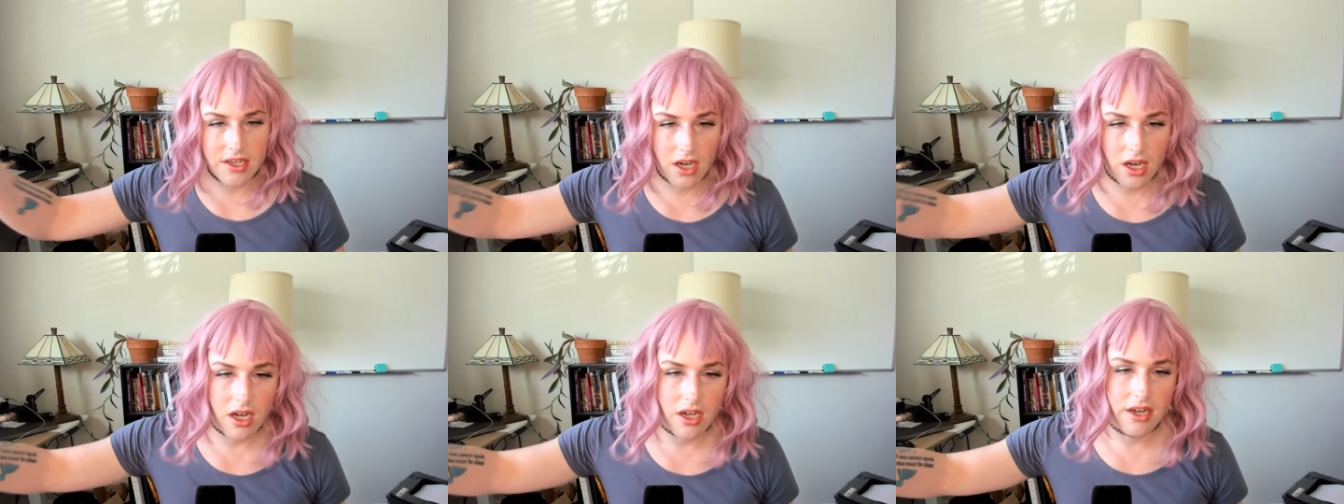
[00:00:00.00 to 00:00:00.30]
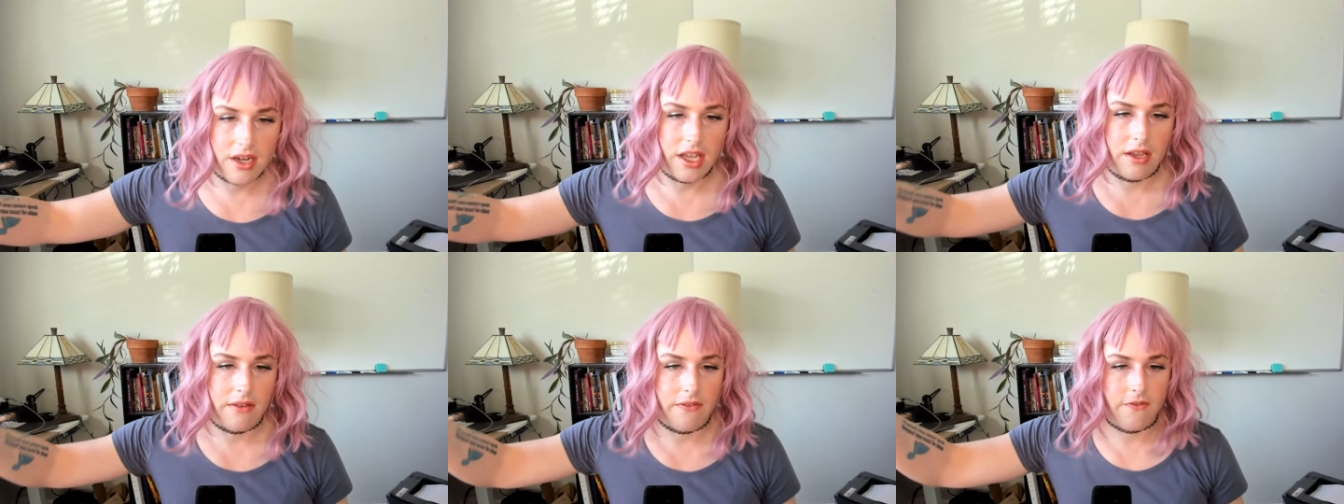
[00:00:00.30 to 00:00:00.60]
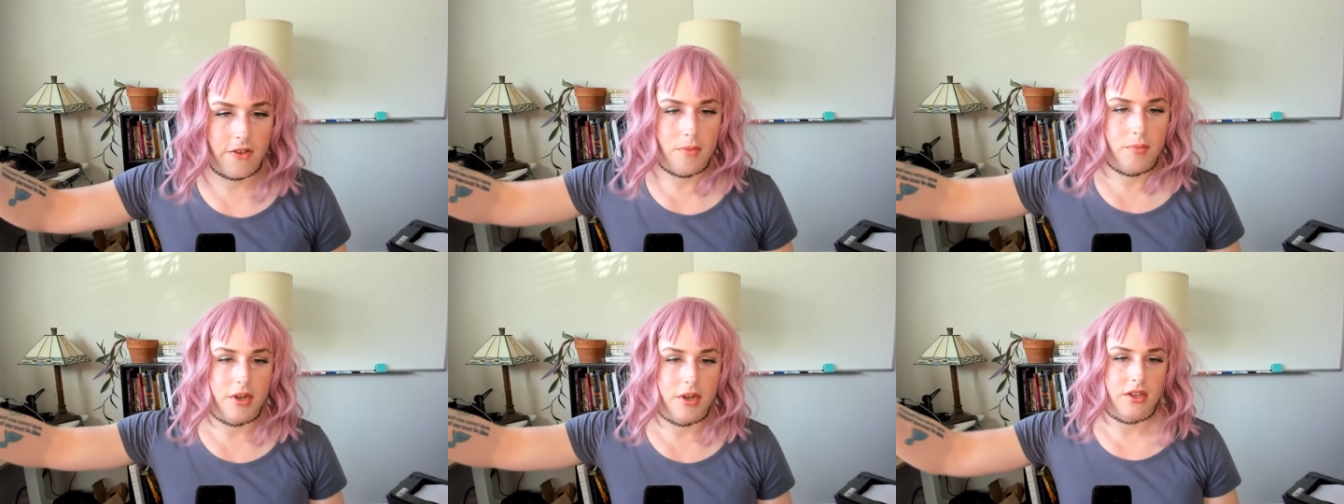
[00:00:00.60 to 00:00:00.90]
on a
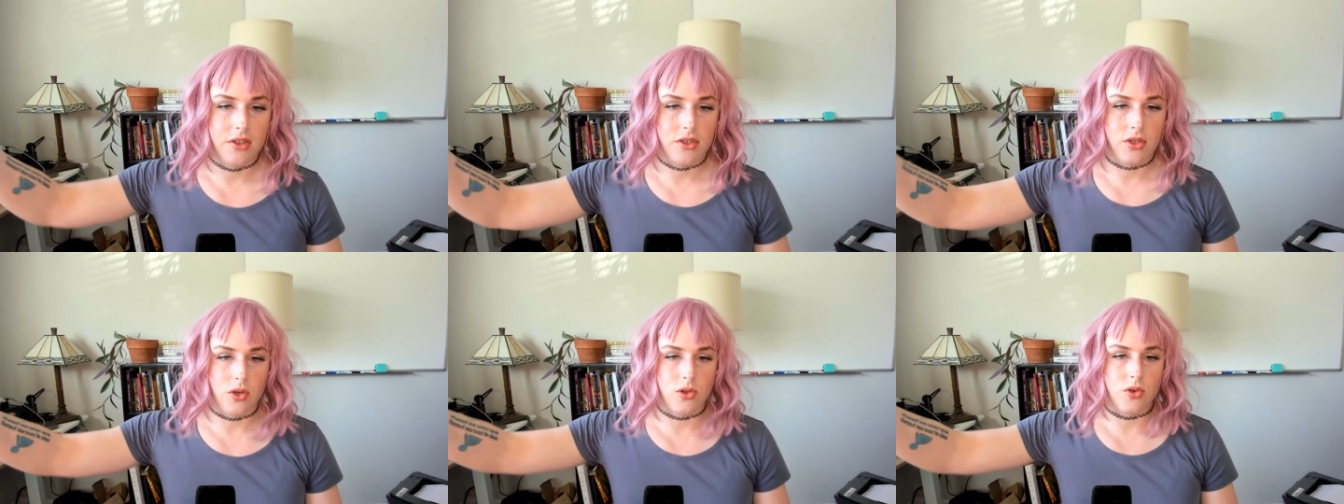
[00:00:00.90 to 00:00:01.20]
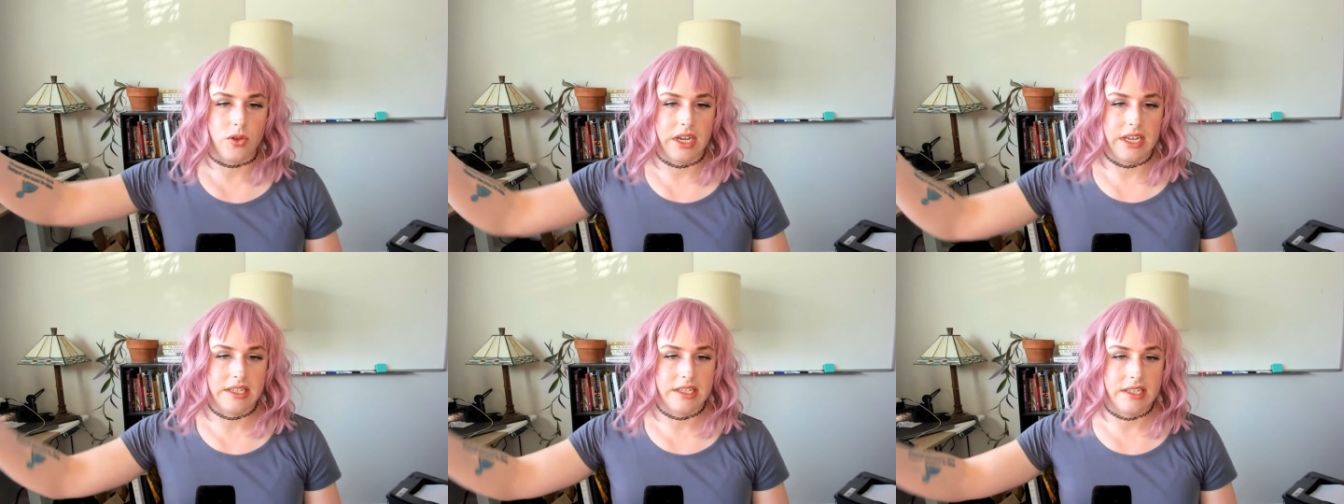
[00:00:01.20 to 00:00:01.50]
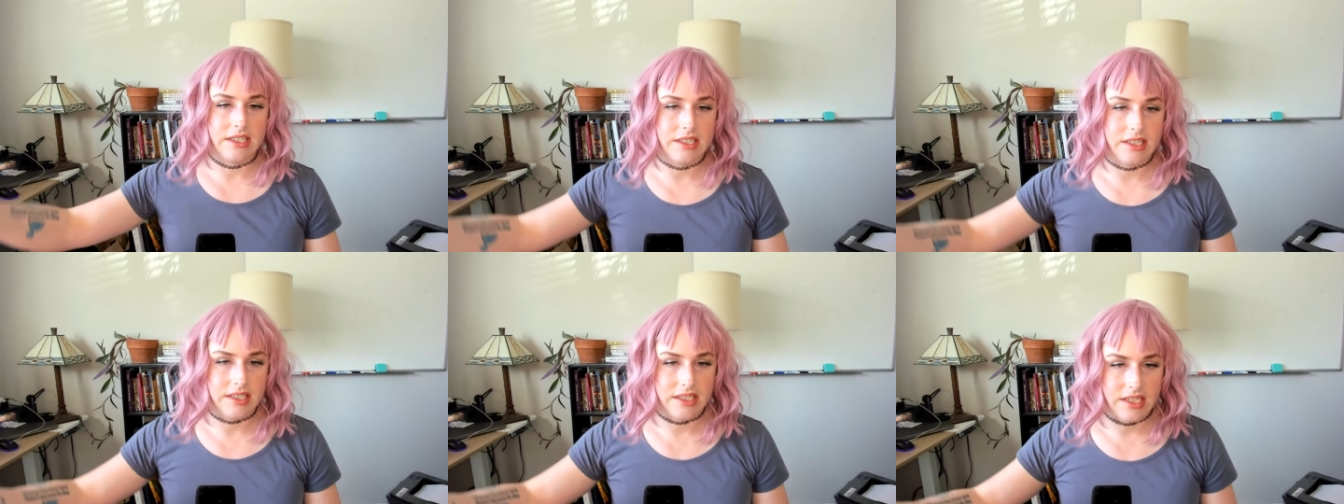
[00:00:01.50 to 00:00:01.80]
feminine social
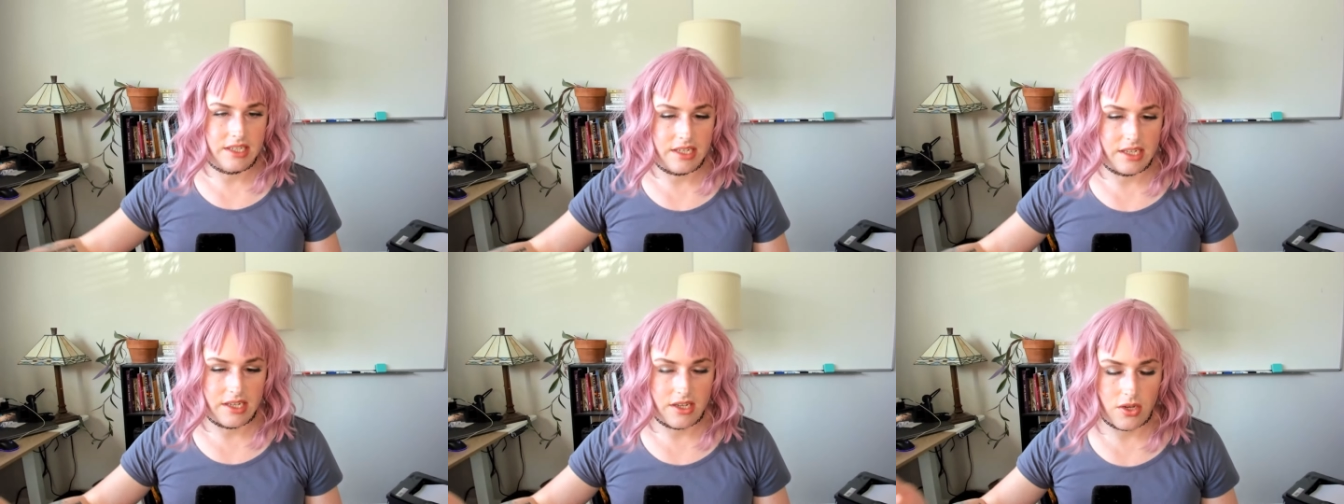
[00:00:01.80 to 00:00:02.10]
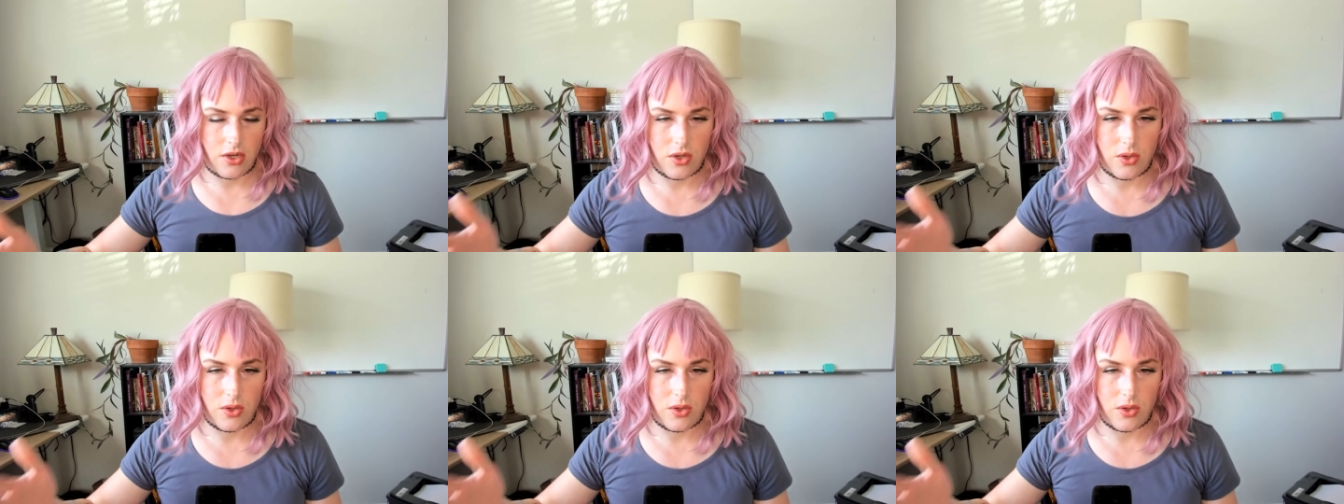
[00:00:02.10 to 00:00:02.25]
identity,